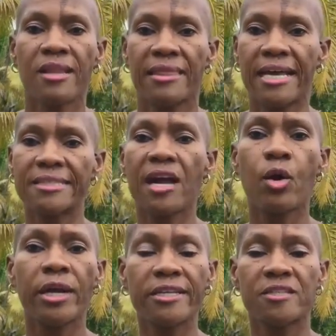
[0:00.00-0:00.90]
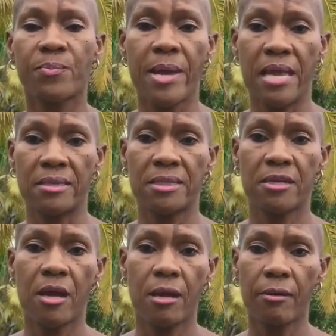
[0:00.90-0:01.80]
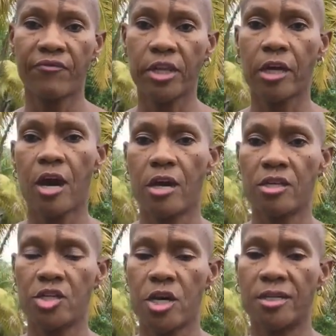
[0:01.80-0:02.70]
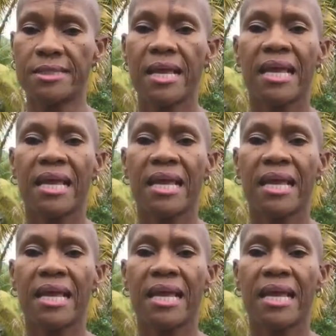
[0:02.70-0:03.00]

That's our expense for the car insurance.